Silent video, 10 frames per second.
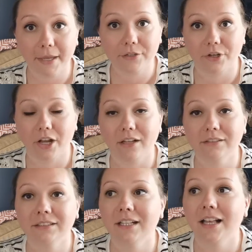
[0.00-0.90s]

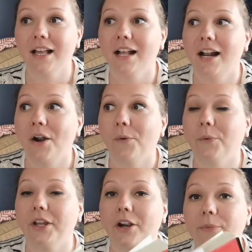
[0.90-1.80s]
Patreon.
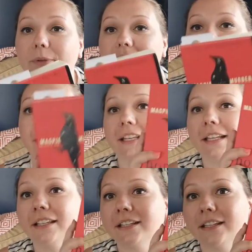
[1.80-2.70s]
We are
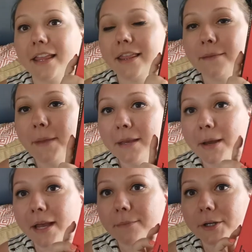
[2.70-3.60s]
reading The
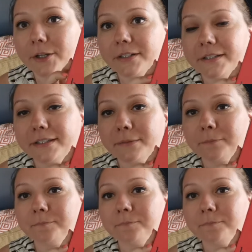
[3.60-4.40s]
Magpie Murders.